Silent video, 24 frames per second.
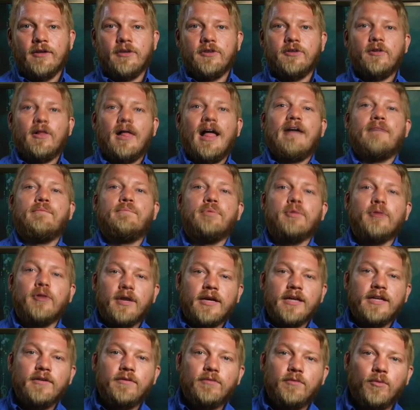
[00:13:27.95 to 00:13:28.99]
You'll have
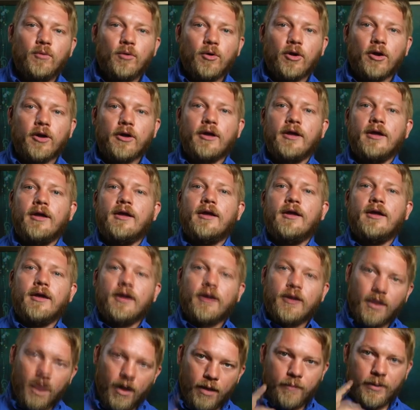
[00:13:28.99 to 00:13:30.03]
plenty of work
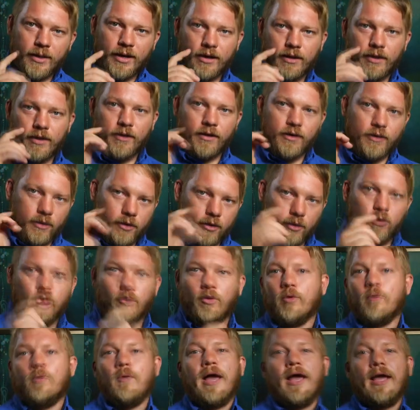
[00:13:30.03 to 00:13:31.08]
coming
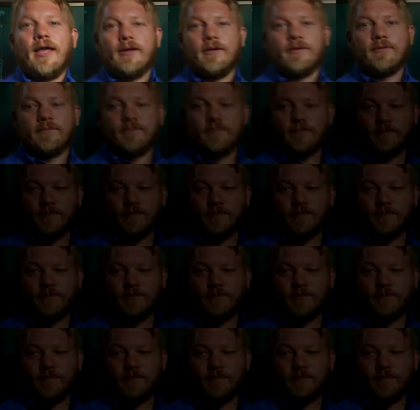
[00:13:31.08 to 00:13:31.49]
your way.